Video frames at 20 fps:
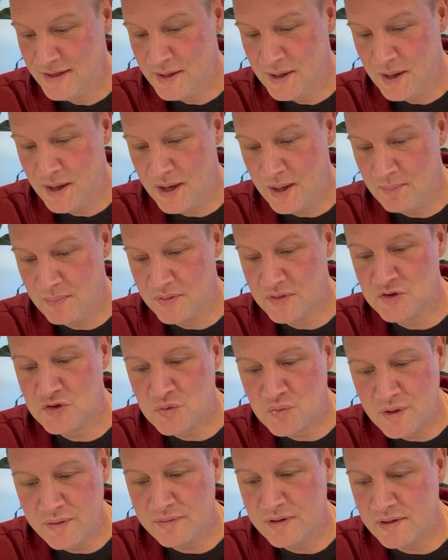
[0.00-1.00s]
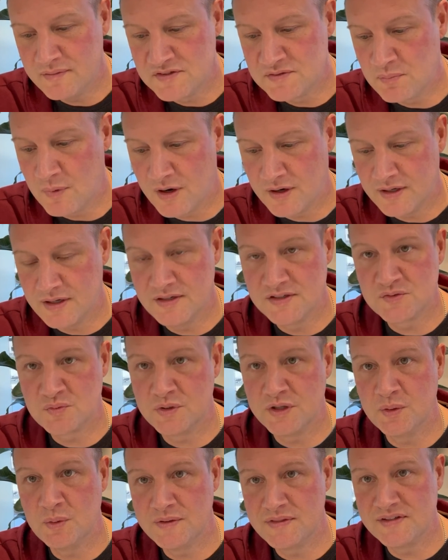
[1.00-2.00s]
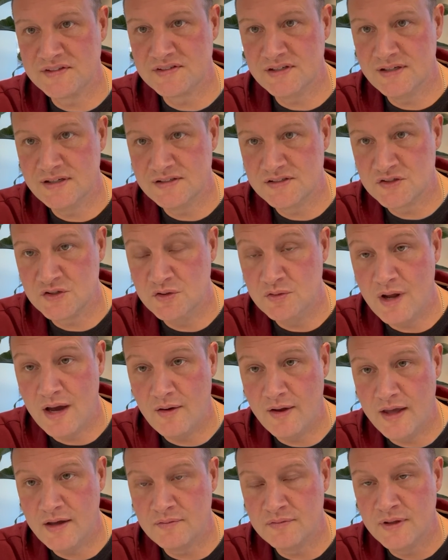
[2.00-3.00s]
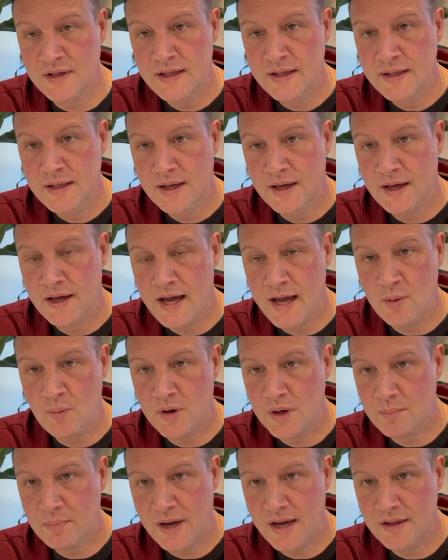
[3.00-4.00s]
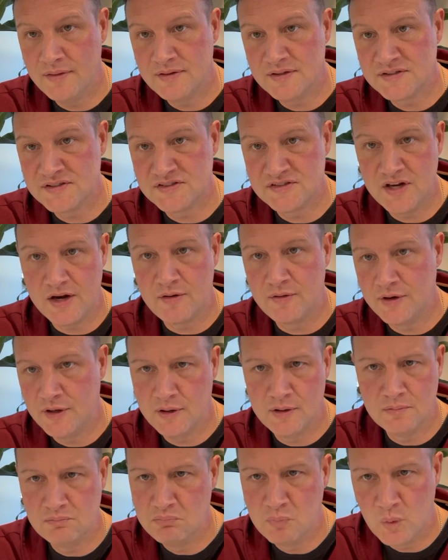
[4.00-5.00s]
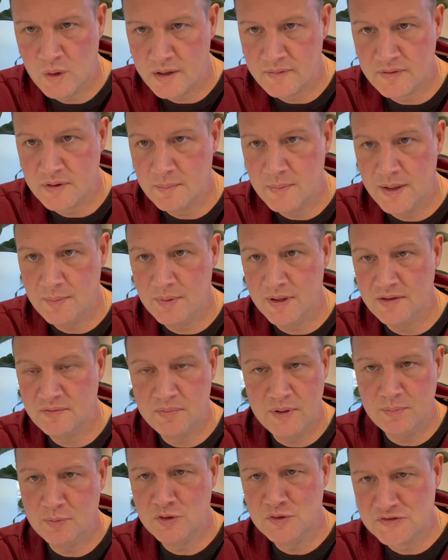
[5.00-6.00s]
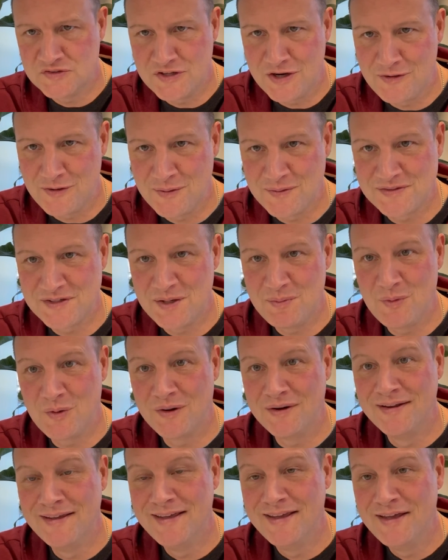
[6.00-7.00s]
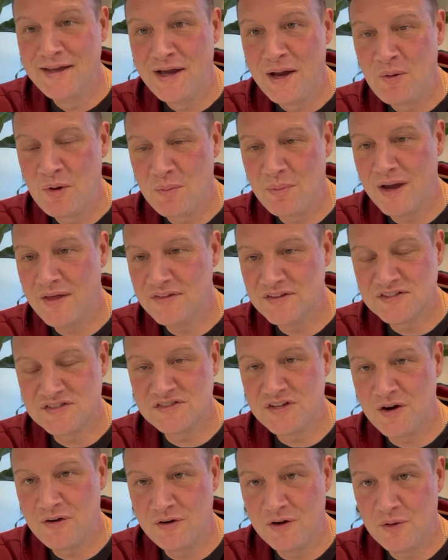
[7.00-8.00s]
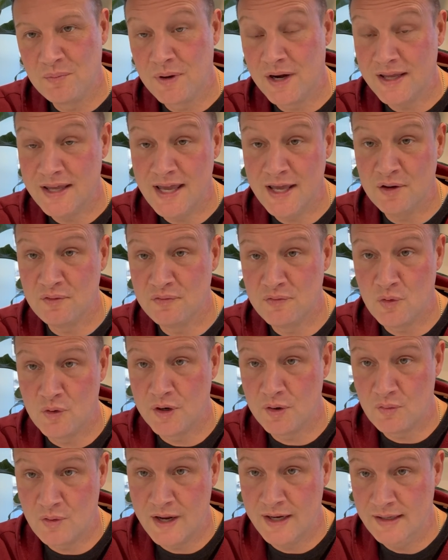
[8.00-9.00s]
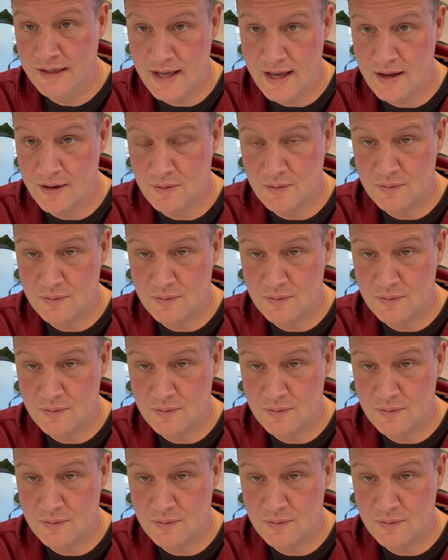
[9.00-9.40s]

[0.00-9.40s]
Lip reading: But the derivatives market is really what this is. So you now have, I want to buy this stereo, whatever it may be, if people use stereos anymore. I want to buy this stereo, but I can't afford it right now.